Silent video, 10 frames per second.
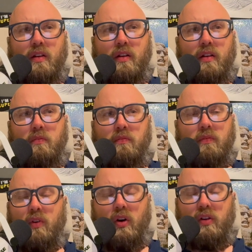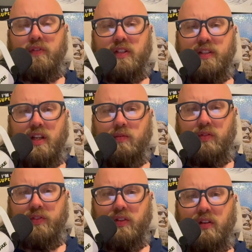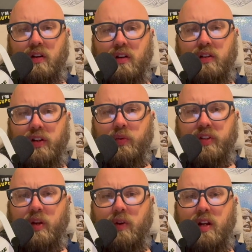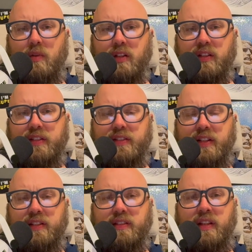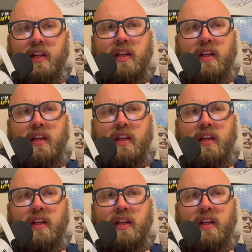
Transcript: uh, all of the disciples are, are, clear when they write about this that it's